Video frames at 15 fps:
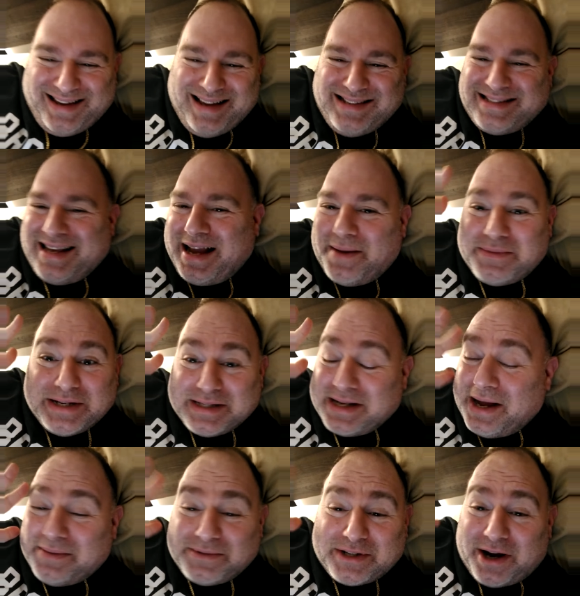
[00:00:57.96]
it's like,
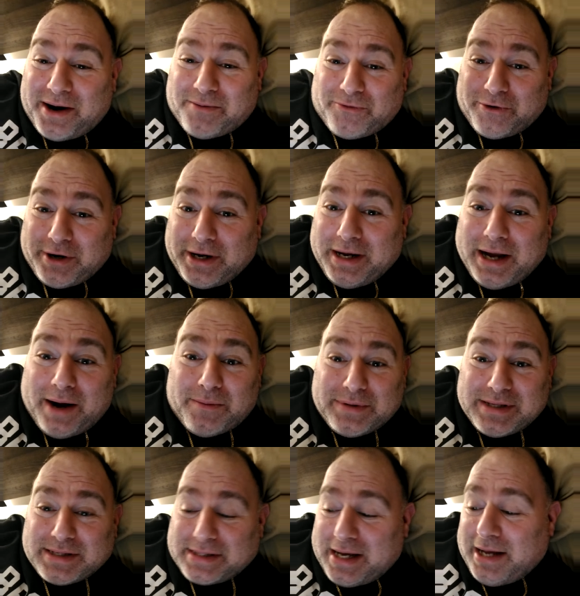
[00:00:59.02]
I'm sorry, I'm freaking out
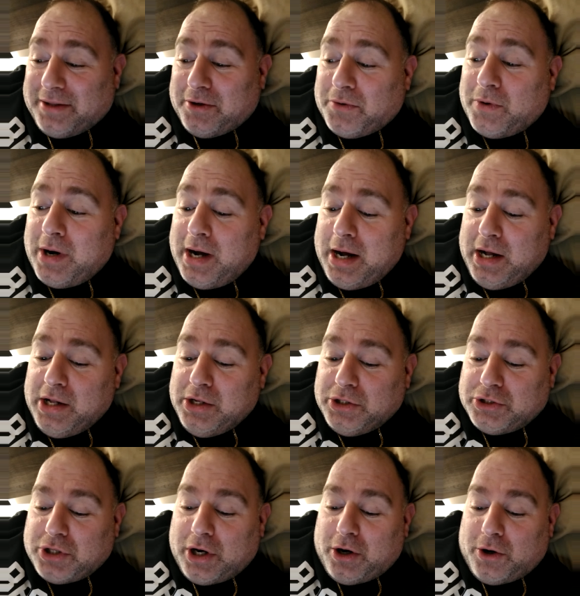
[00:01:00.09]
with this guy, Lou.
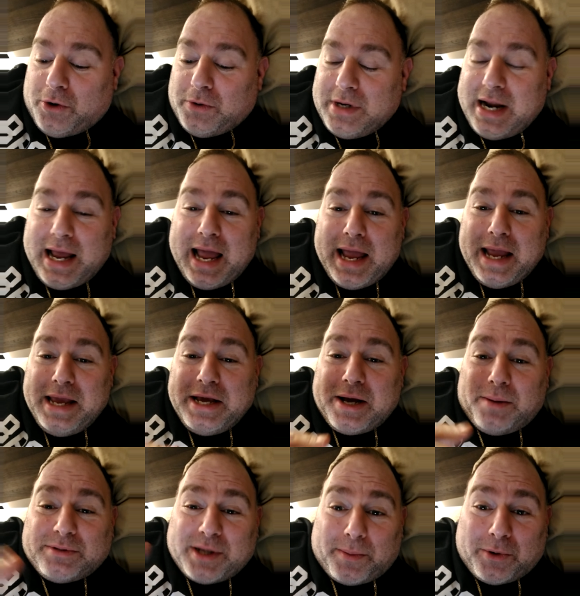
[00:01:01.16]
So he
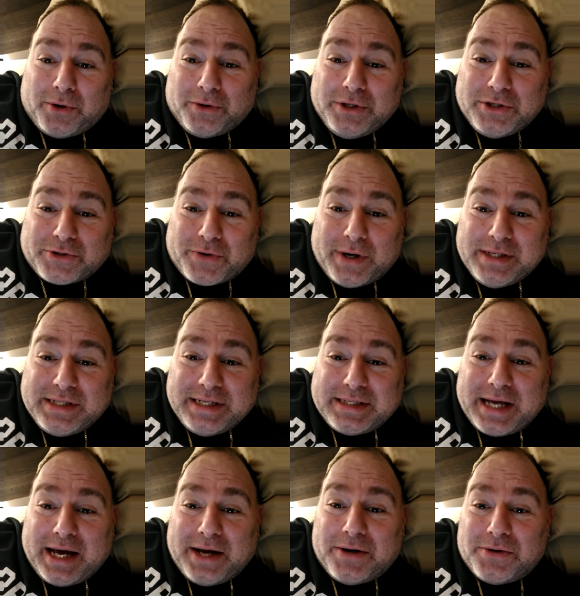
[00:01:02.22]
comes up with all these crazy
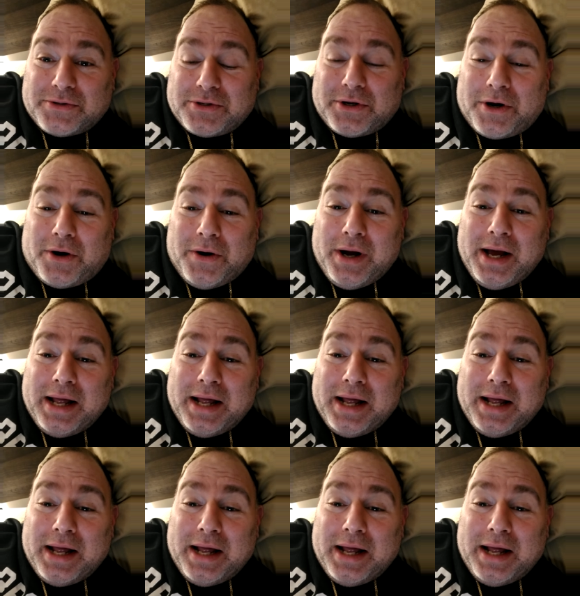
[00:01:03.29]
titles, you know,